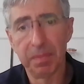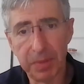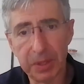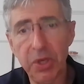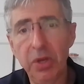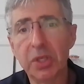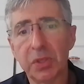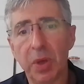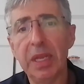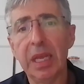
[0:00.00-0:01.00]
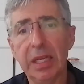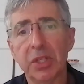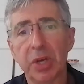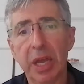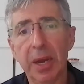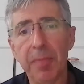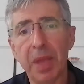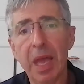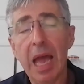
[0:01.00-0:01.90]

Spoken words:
pursuit. So I think it is trickier.